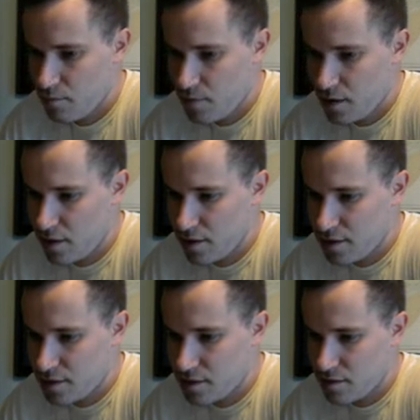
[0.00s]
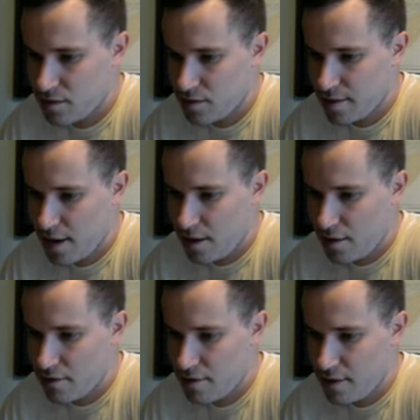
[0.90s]
because
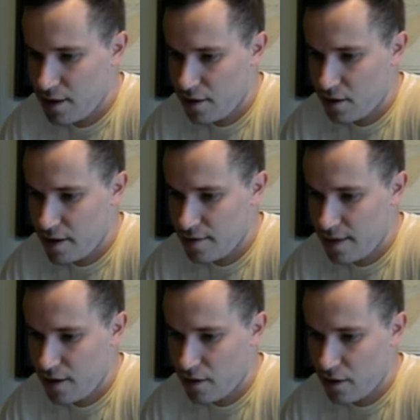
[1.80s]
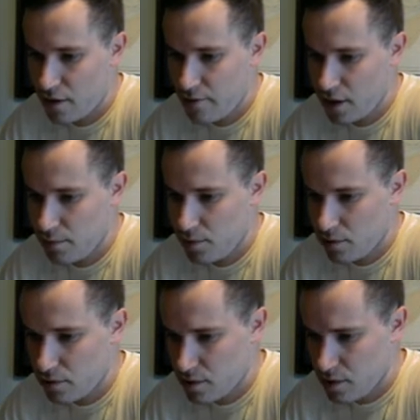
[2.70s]
there, there, and there are available.